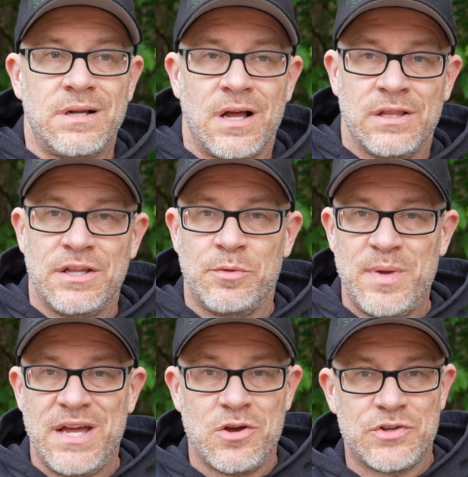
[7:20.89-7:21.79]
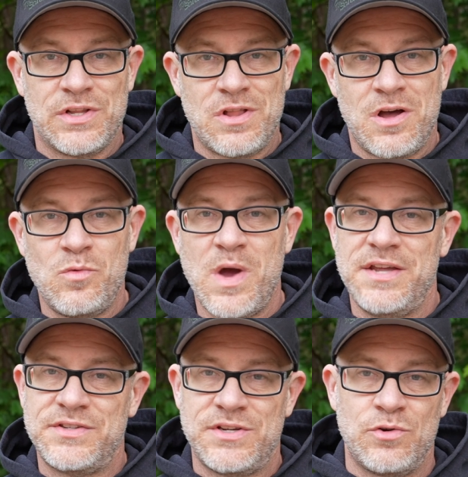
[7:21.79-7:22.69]
little bit goes a long
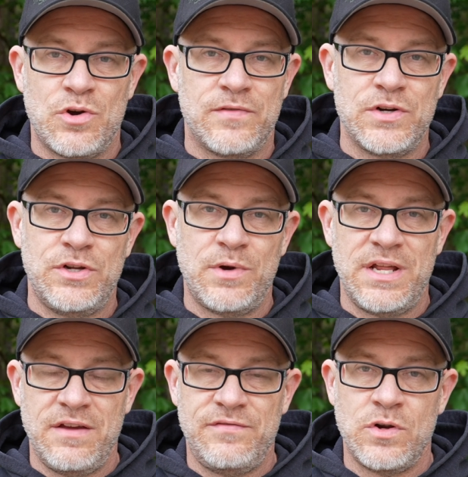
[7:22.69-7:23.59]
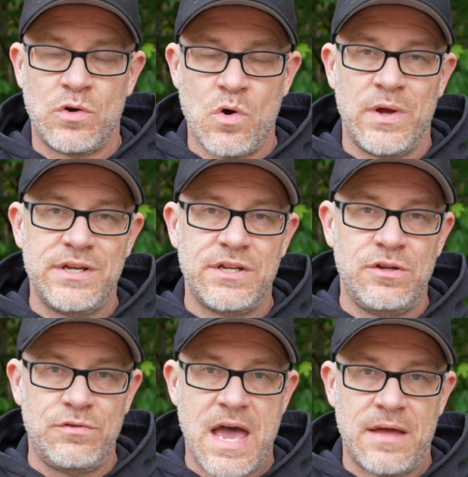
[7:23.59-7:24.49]
ways. Don't overdo it if you're going to
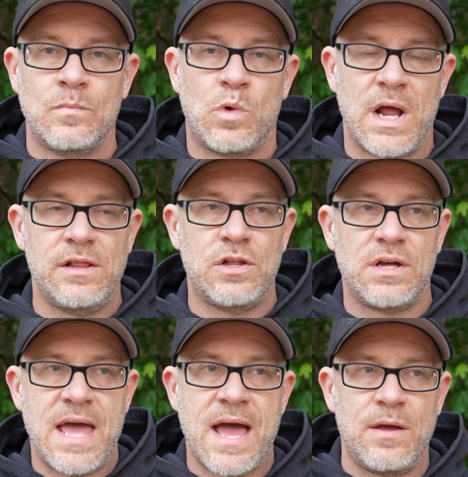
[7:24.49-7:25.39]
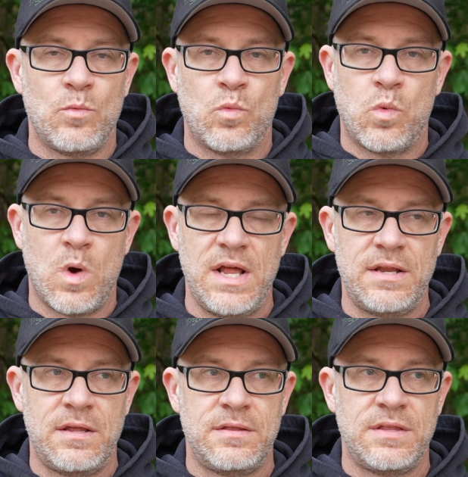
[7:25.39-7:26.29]
do that. When I look at what
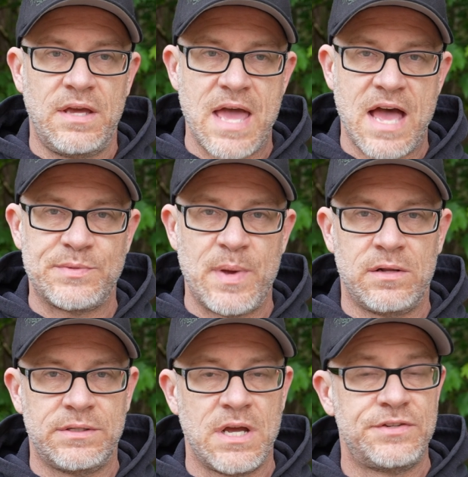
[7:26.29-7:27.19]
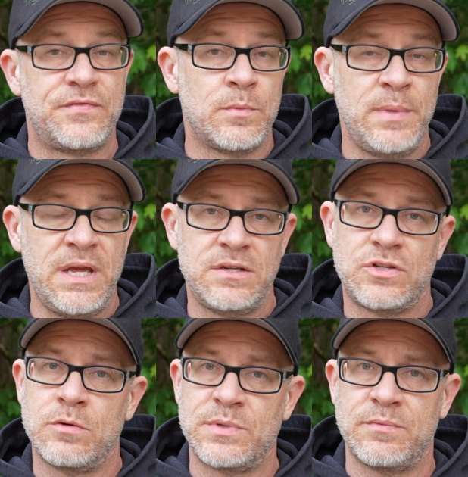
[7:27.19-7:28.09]
the gas pedal does for me in
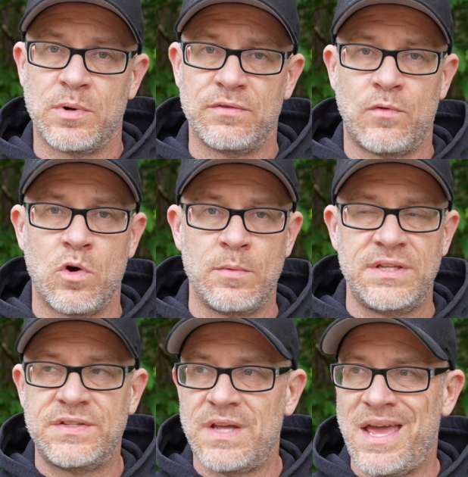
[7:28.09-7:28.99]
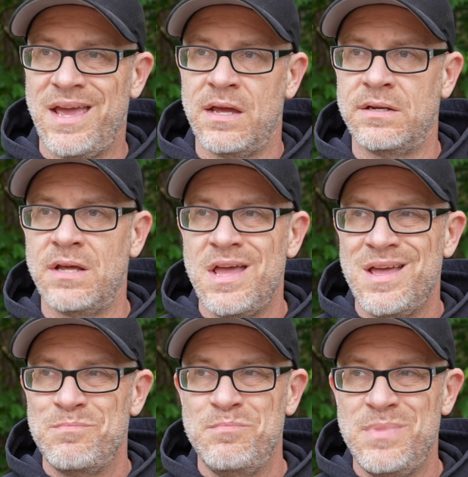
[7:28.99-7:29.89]
terms of performance and
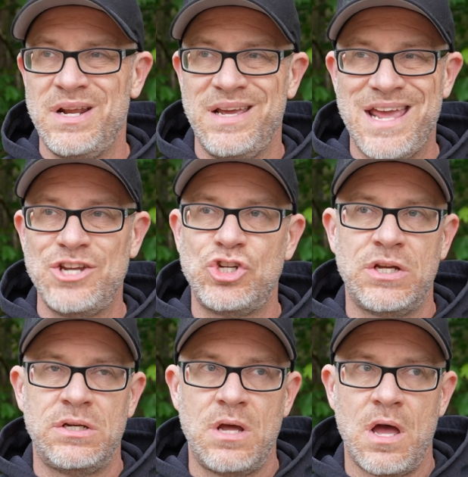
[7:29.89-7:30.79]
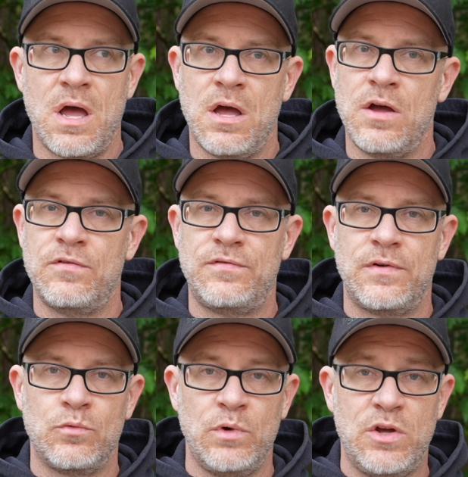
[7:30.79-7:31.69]
mitigation of
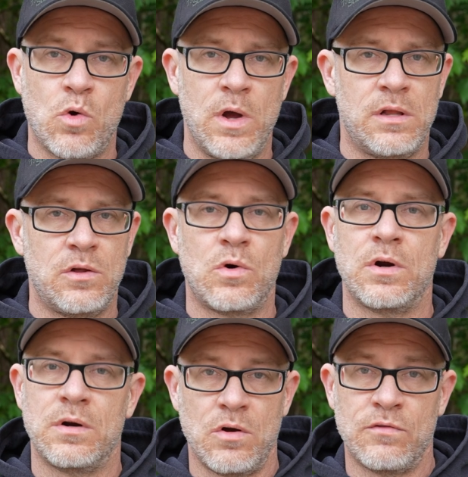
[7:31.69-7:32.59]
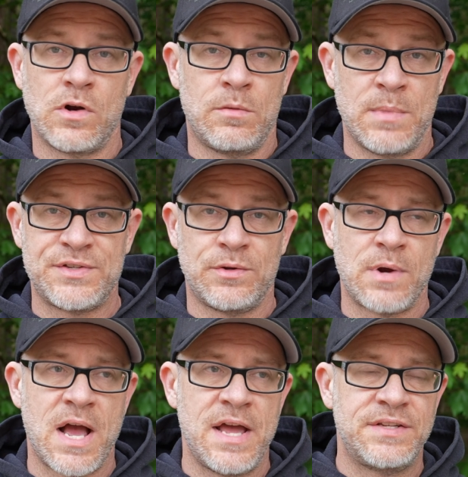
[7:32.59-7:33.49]
recoil or overall muzzle
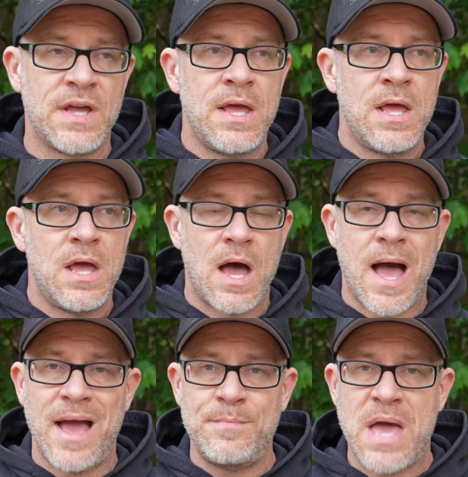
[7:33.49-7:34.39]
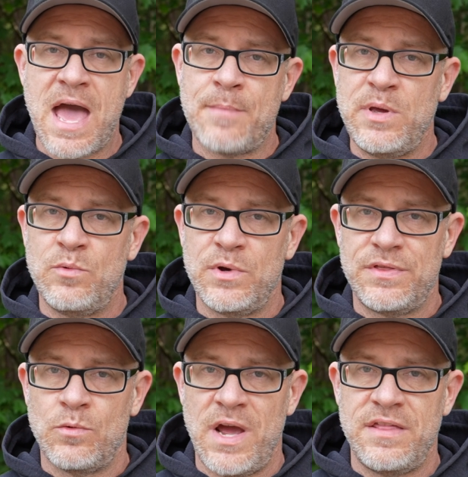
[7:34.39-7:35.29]
rise, I'm happy
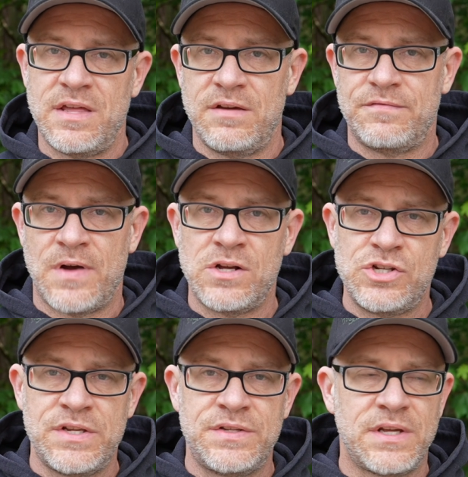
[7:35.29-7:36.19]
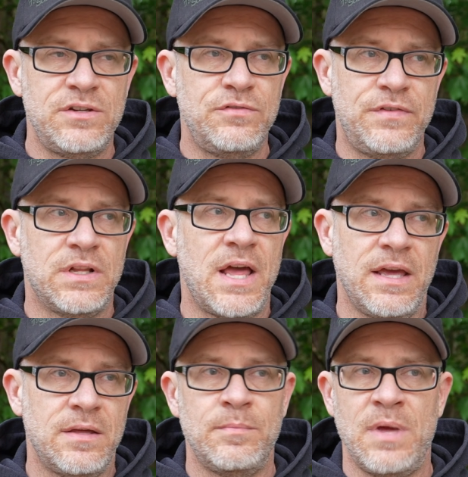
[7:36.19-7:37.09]
with the way that it functions. I do feel
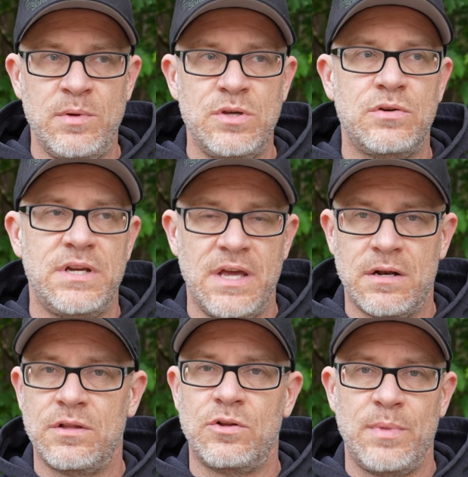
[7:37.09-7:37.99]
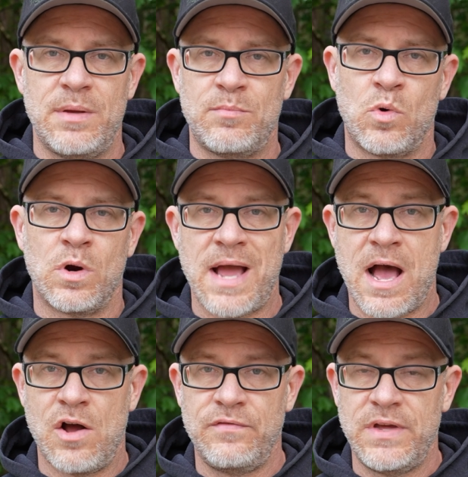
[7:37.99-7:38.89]
like maybe you could get a little bit more
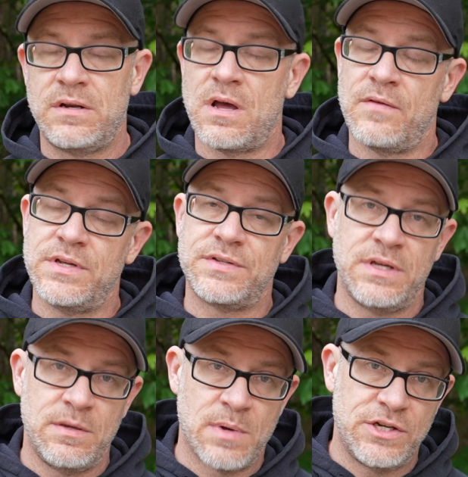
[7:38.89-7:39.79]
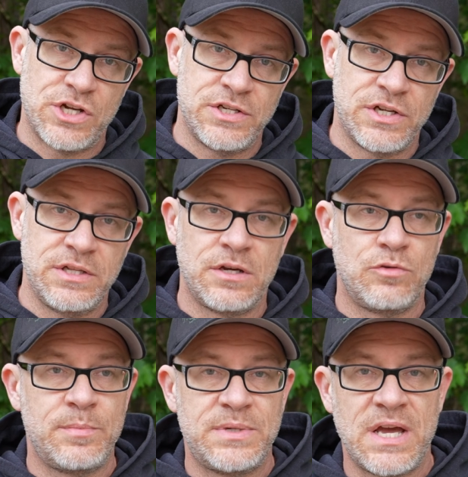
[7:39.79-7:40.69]
out of it, obviously, by changing the
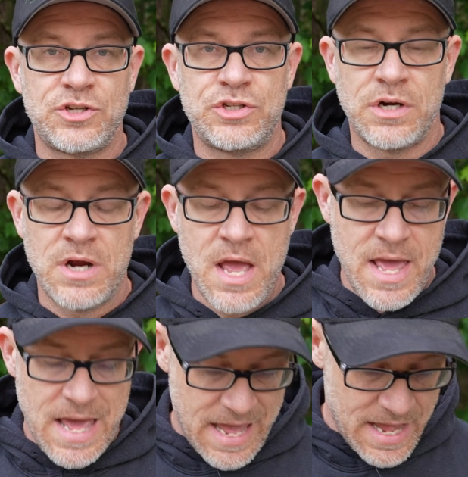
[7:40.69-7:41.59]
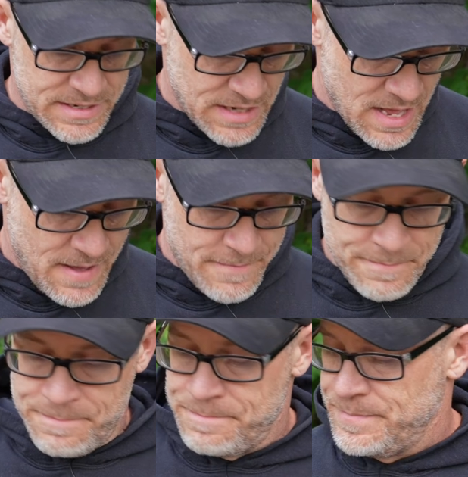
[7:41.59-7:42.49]
grip texture and,
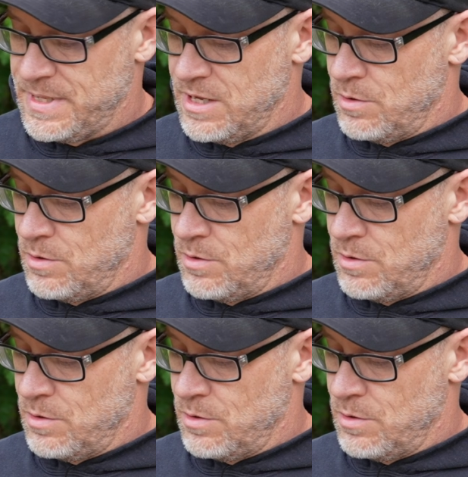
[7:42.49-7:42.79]
you